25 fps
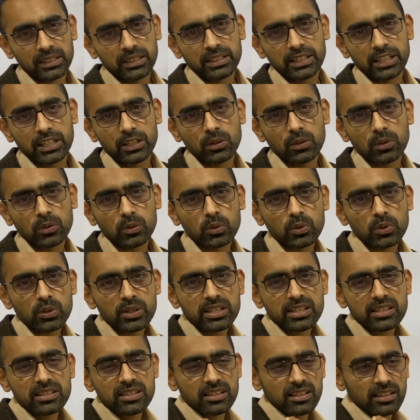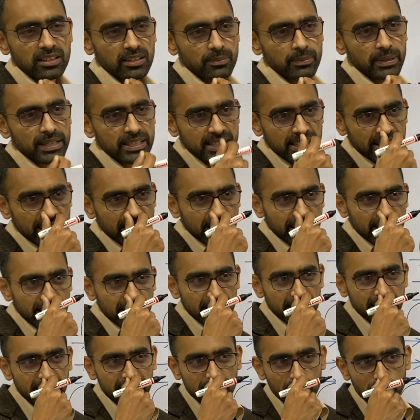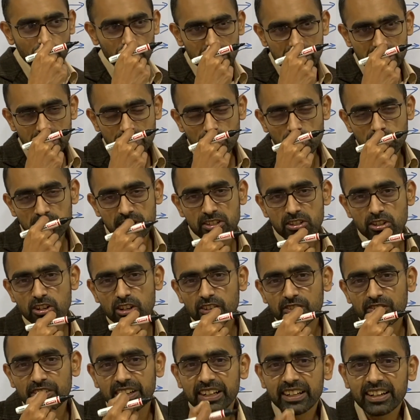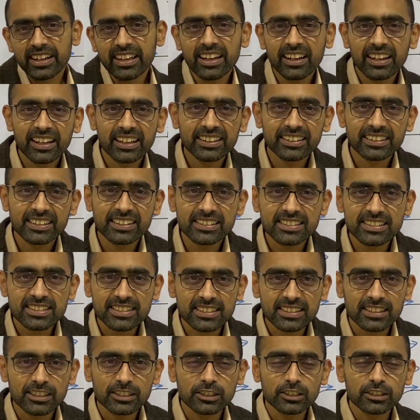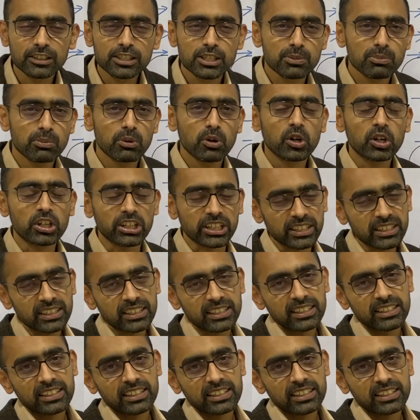who is basically, what is the position of India in this sport?